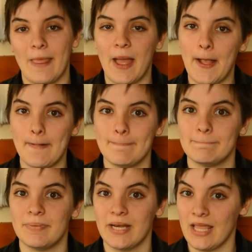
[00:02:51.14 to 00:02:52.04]

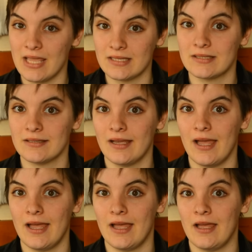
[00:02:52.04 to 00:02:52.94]
but it is
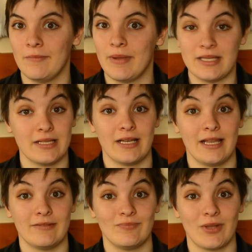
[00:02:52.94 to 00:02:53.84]

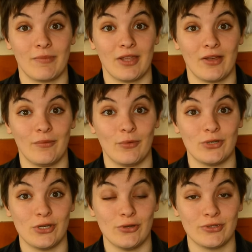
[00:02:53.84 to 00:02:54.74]
basically something I
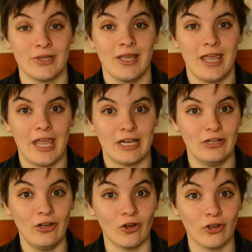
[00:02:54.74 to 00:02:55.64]
would use in
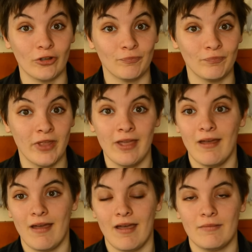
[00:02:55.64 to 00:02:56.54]
a lock.
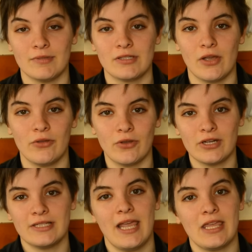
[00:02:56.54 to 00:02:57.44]
So you're
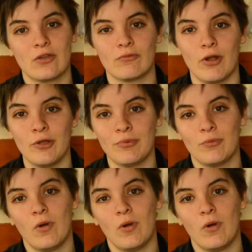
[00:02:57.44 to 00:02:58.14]
going to take your rope,